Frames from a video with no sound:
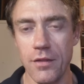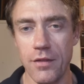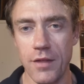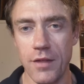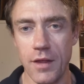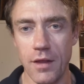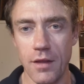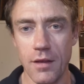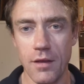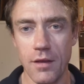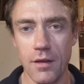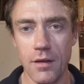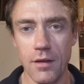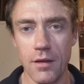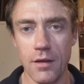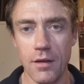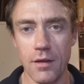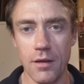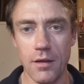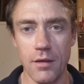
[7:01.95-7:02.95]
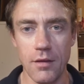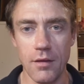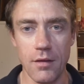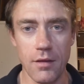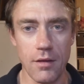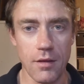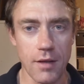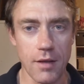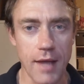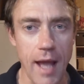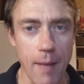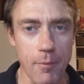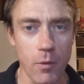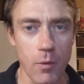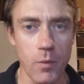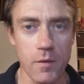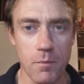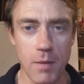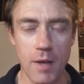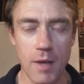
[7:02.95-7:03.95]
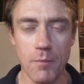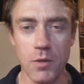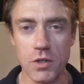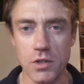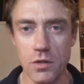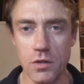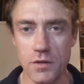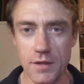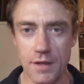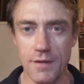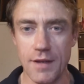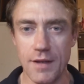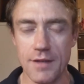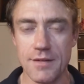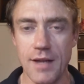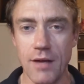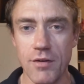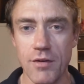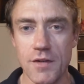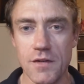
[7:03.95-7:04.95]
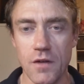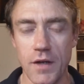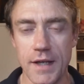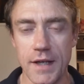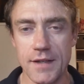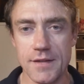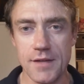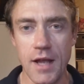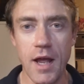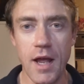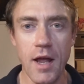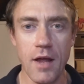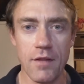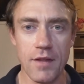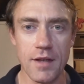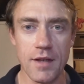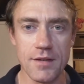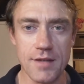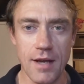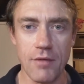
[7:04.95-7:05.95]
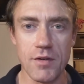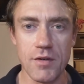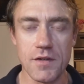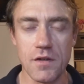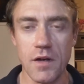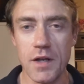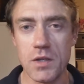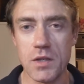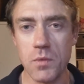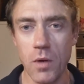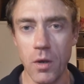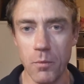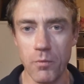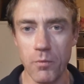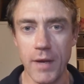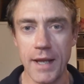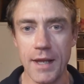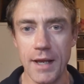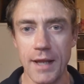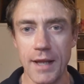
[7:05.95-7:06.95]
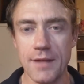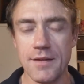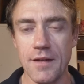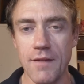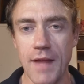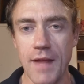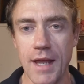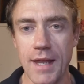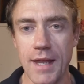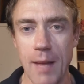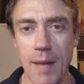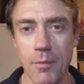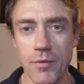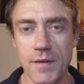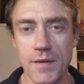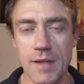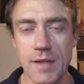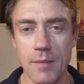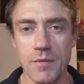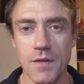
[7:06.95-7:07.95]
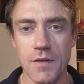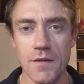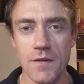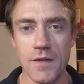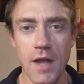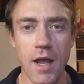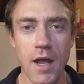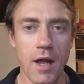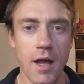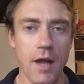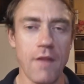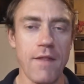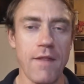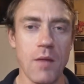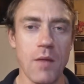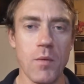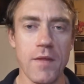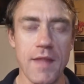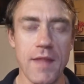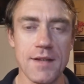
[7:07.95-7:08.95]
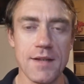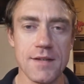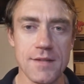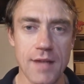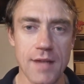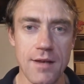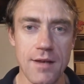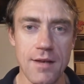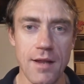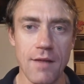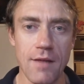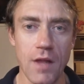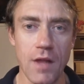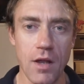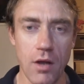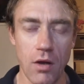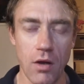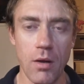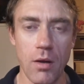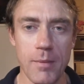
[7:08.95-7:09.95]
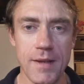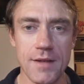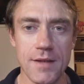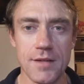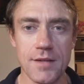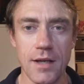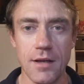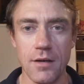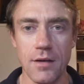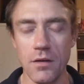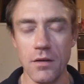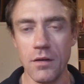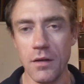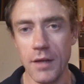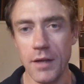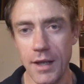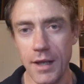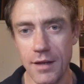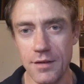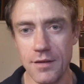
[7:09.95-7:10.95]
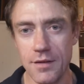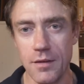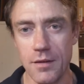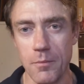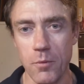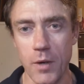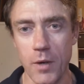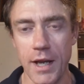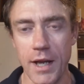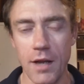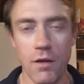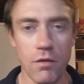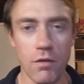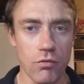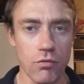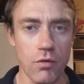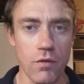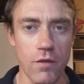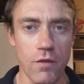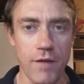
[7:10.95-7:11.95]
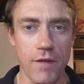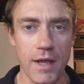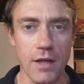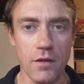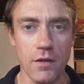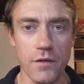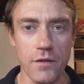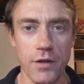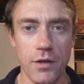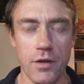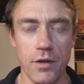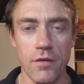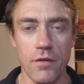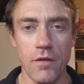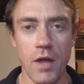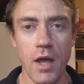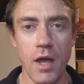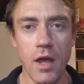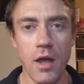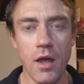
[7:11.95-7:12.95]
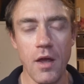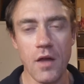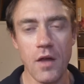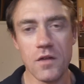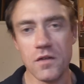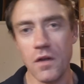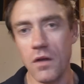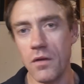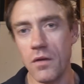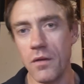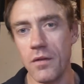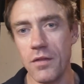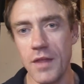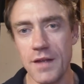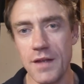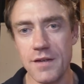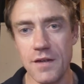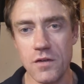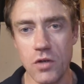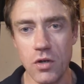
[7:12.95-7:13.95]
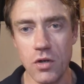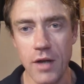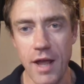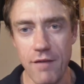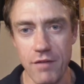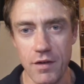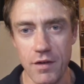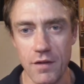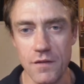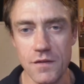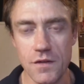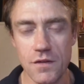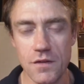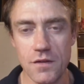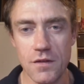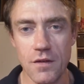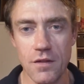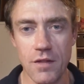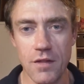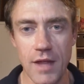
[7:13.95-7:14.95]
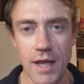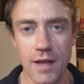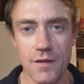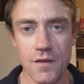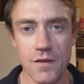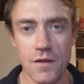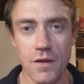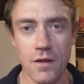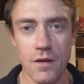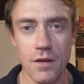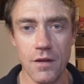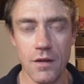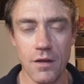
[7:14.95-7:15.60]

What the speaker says: the GABA was being produced in the enterocytes. The enterocytes were upregulating their GABA receptors, and they were then sending the calming signal into the brain through the vagal nerve. So this is good evidence that